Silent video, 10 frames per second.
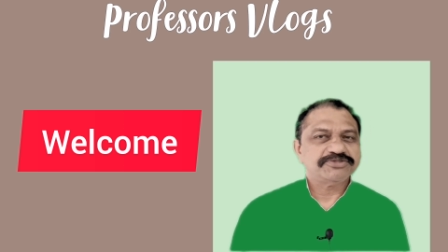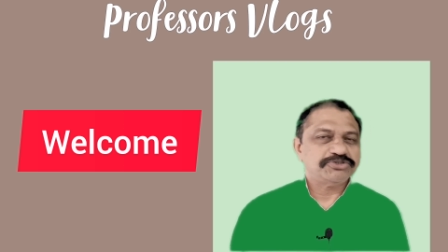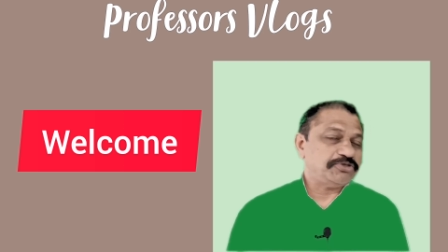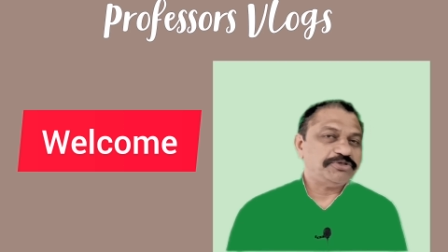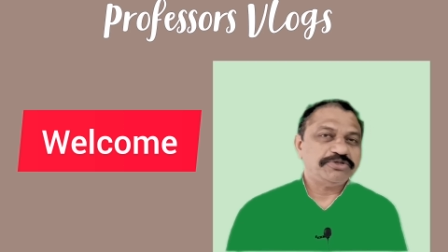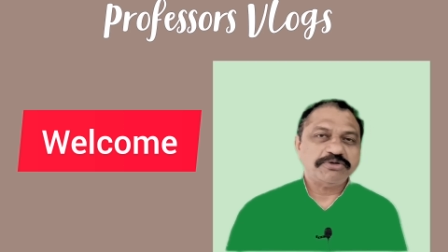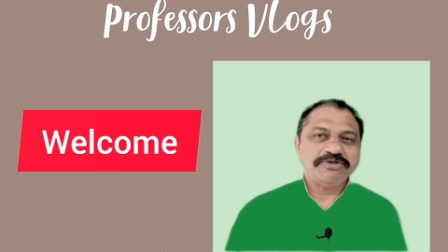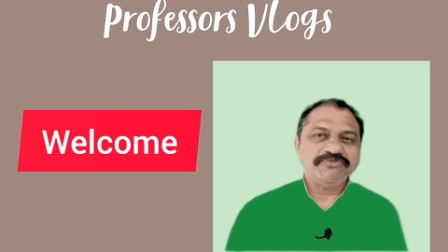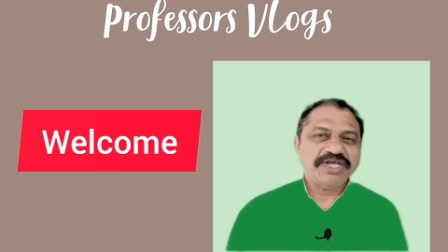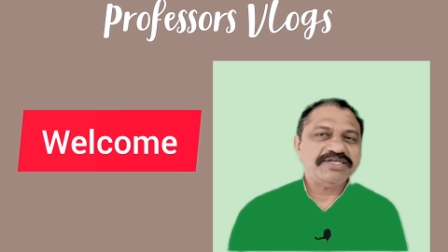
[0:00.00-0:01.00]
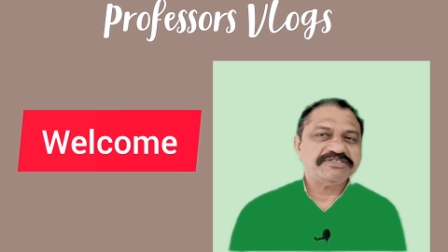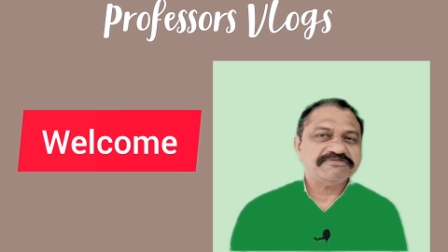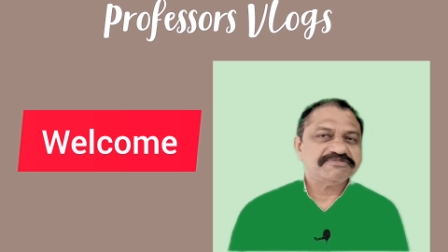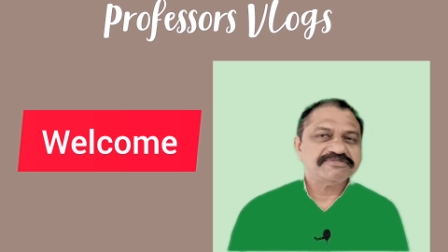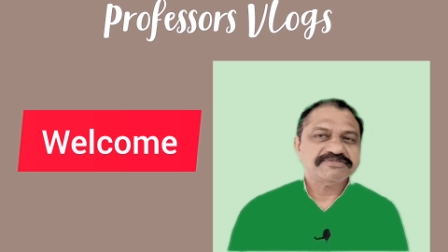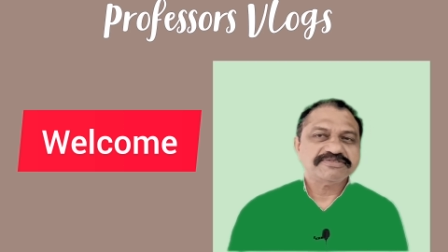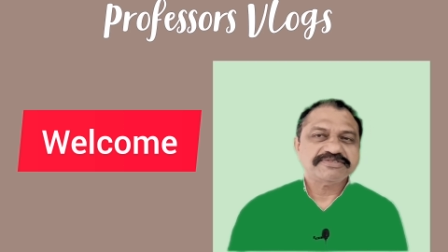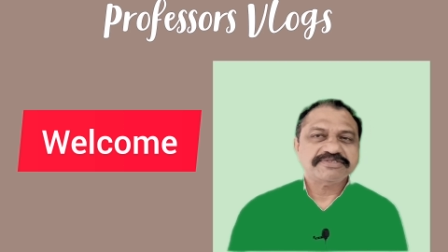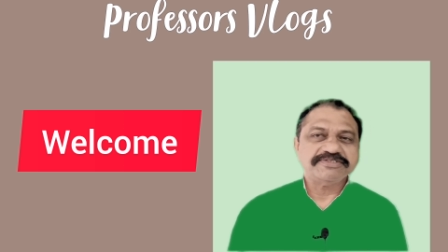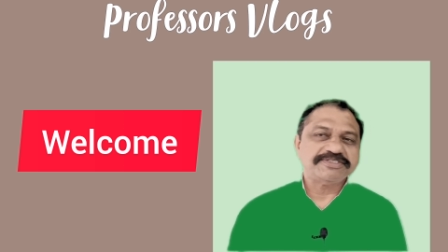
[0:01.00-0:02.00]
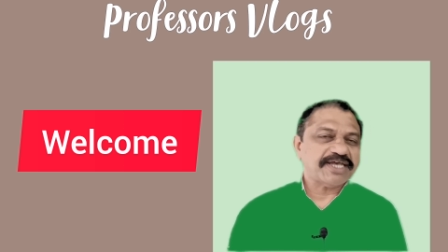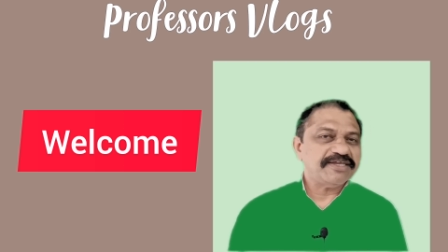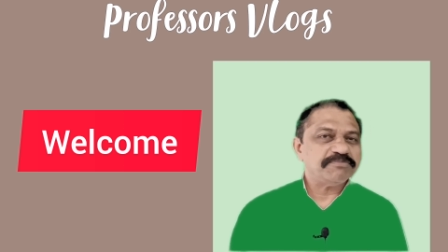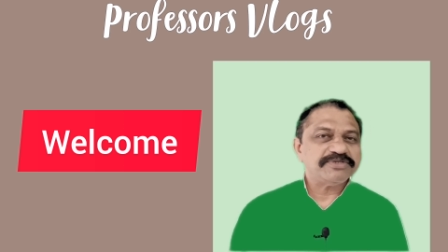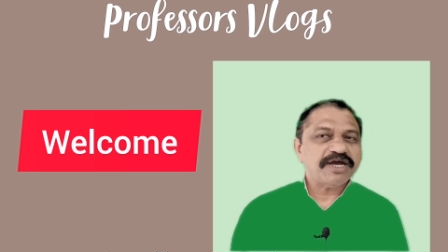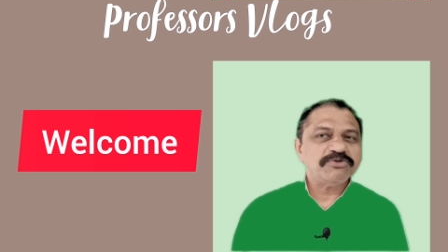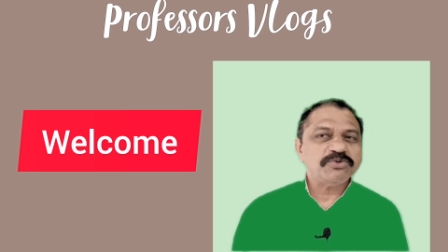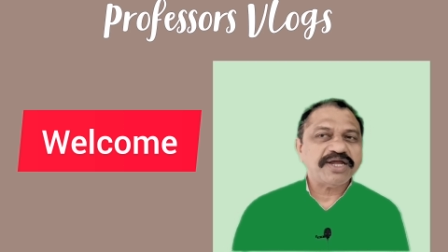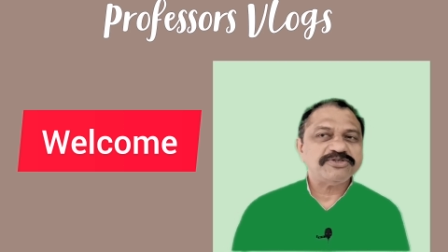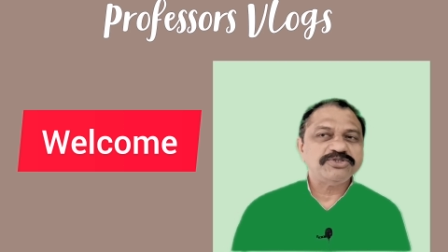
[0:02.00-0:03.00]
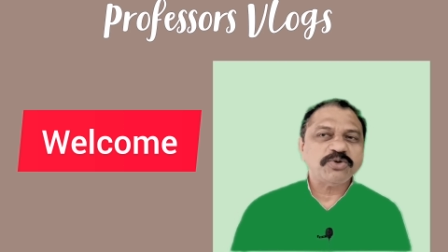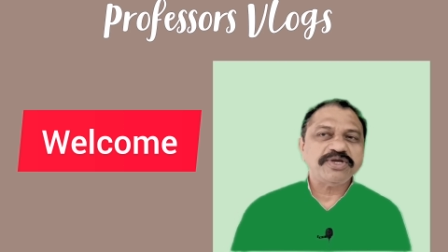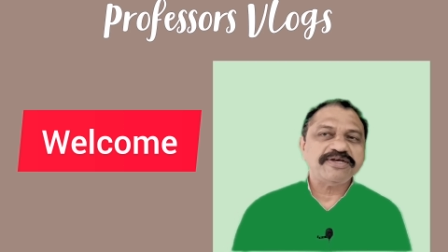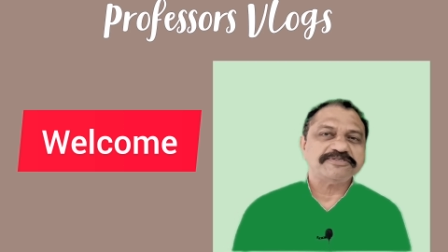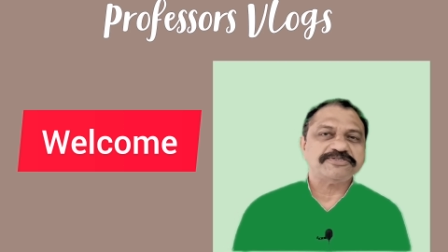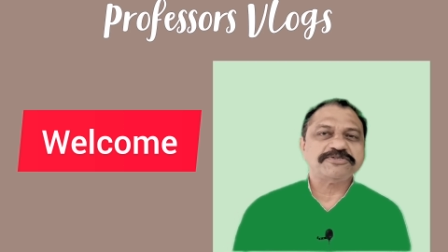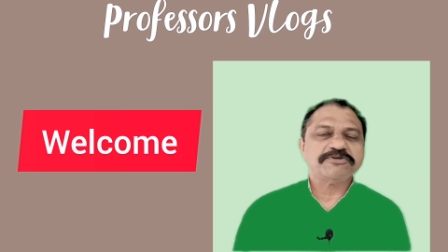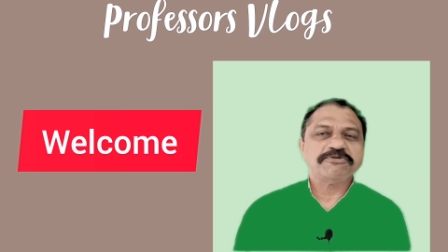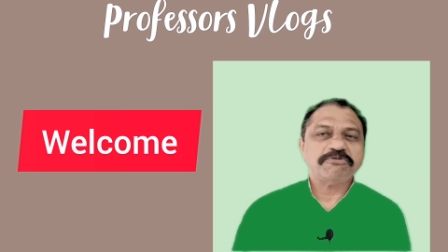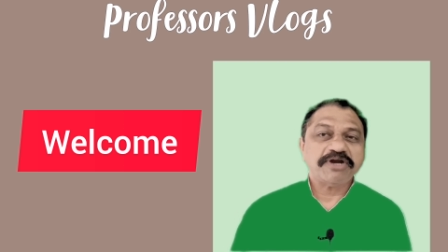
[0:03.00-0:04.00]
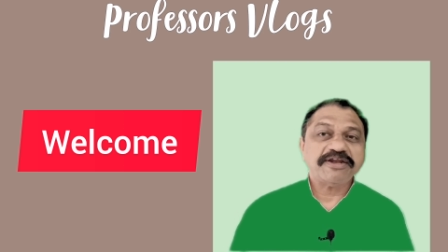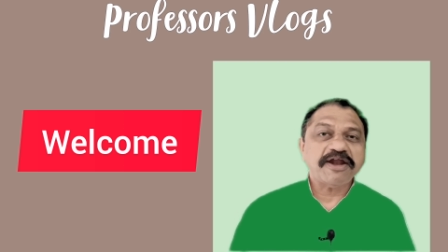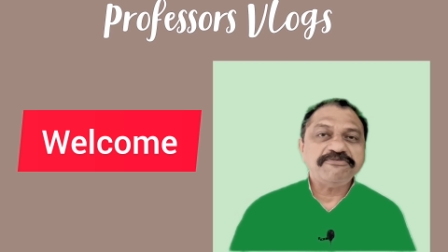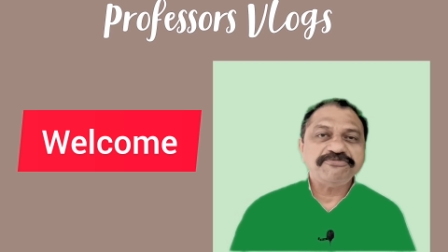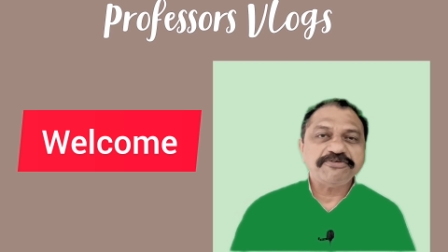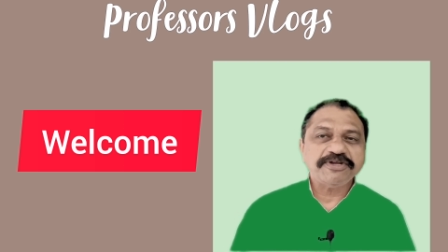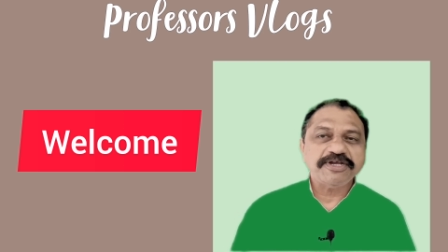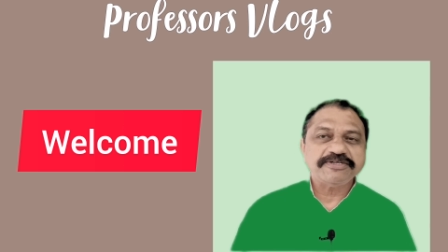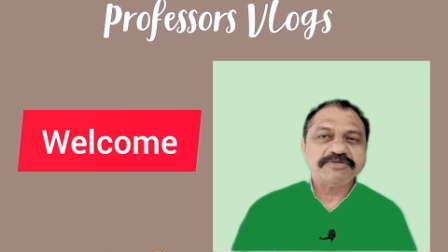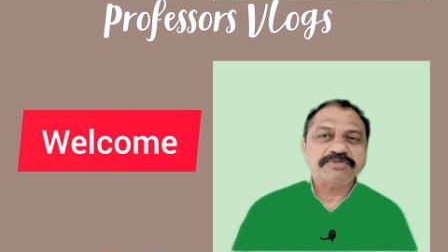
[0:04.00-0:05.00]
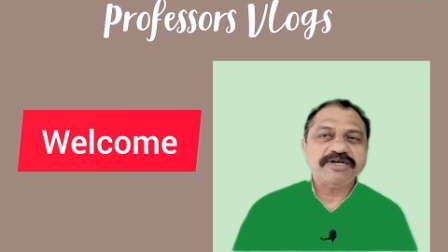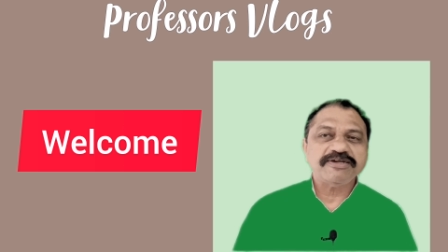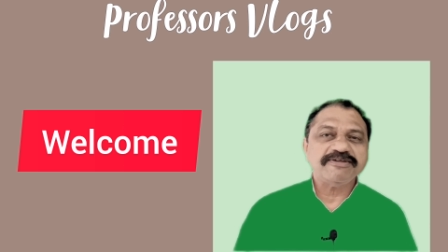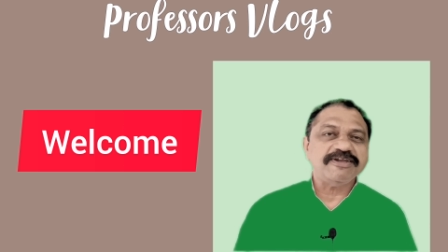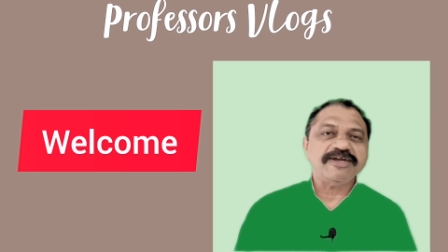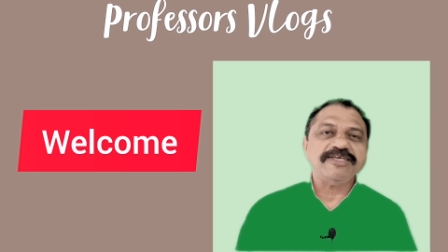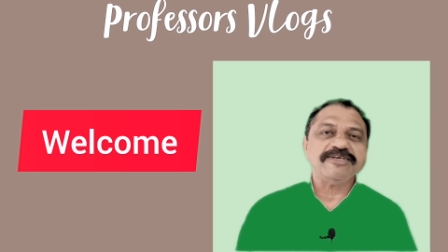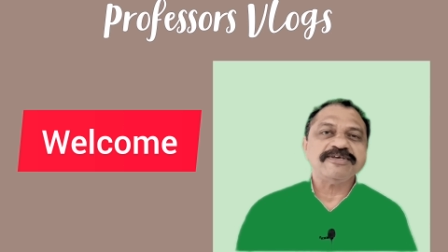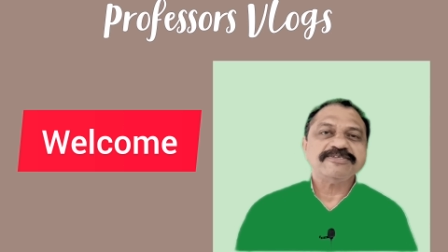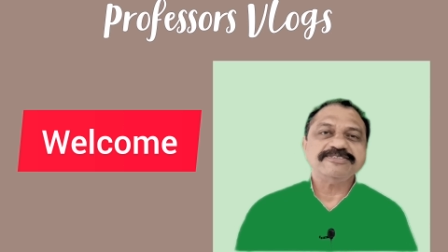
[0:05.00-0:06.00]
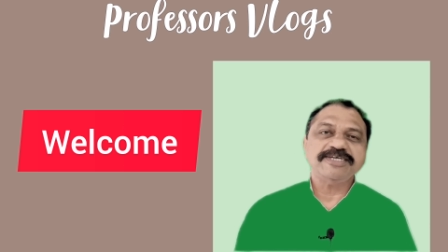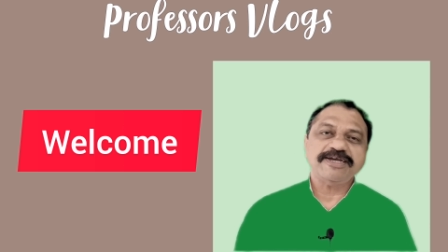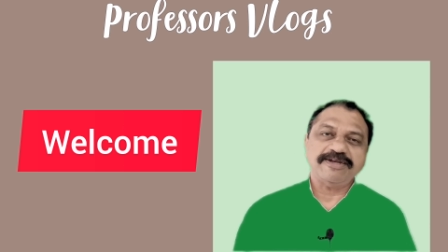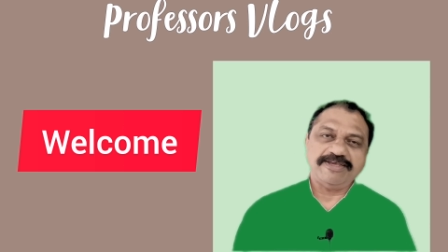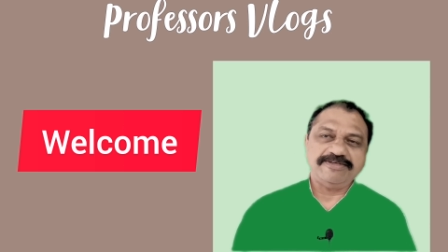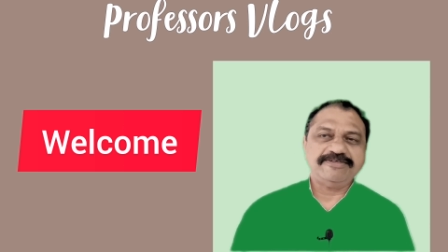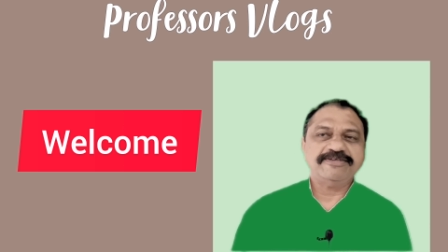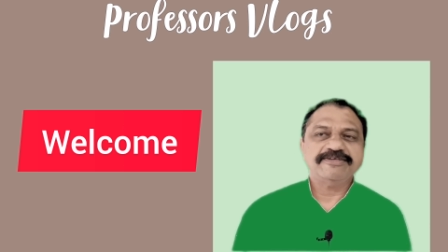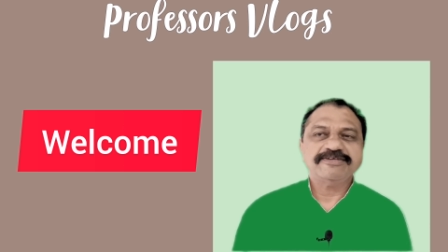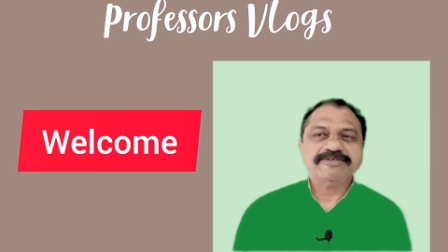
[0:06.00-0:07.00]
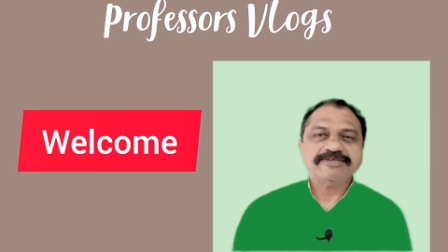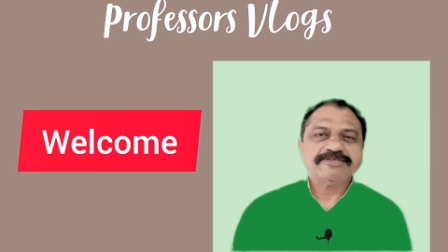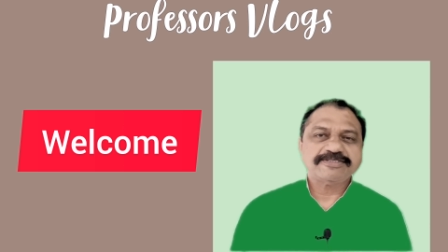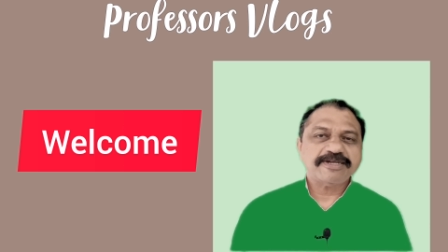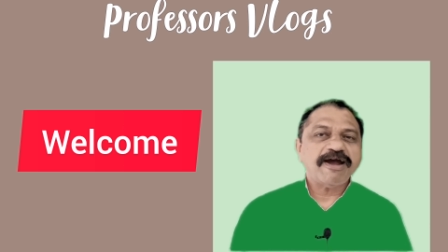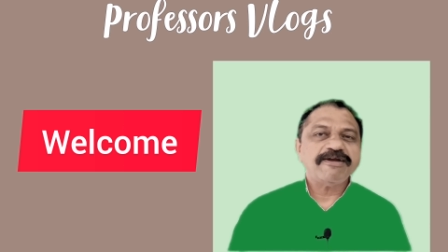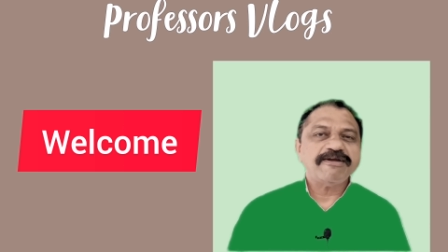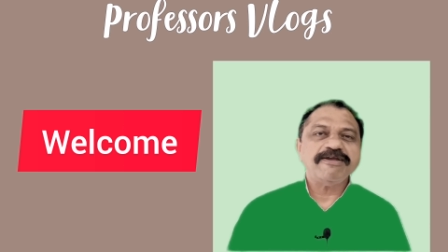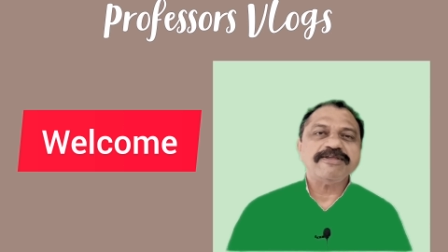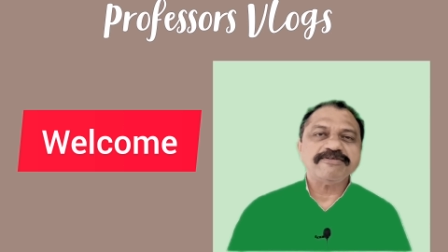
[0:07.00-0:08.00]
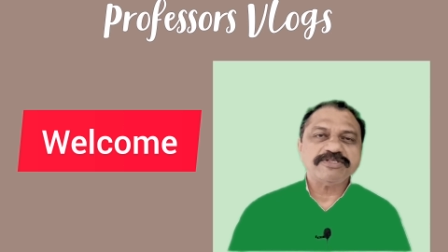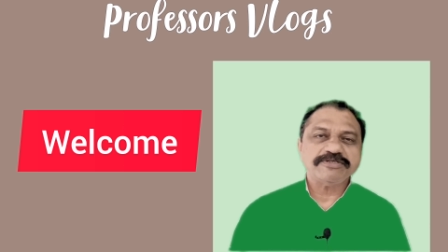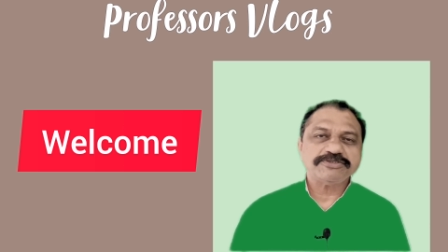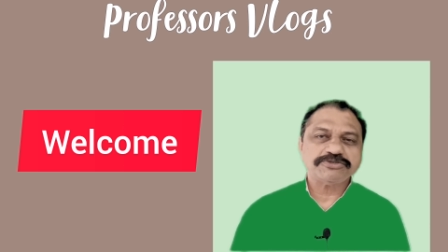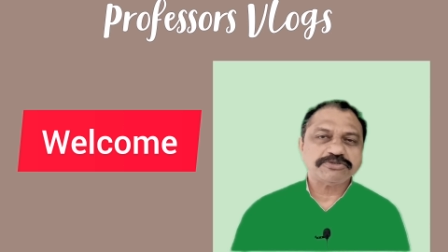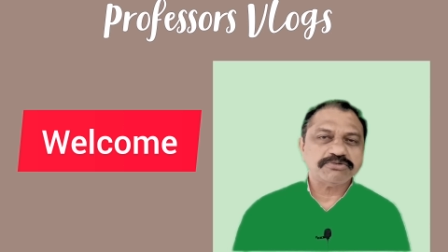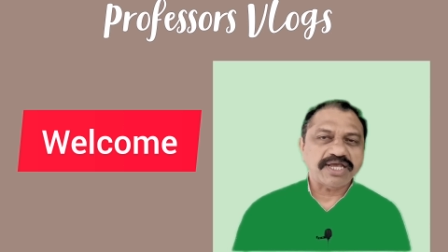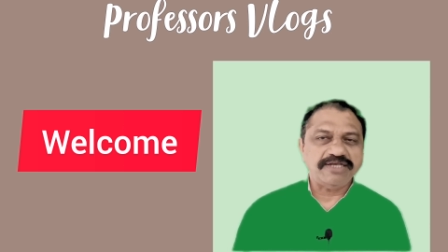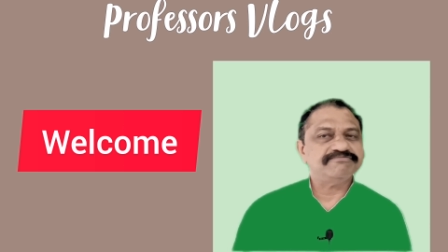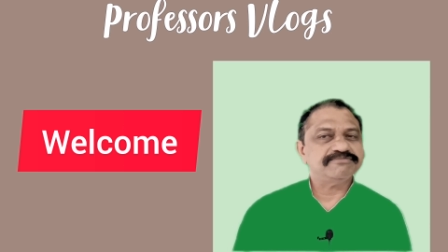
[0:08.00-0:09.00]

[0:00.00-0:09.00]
So don't wait. Sign up now and join us on an unforgettable learning journey. Start learning with us today.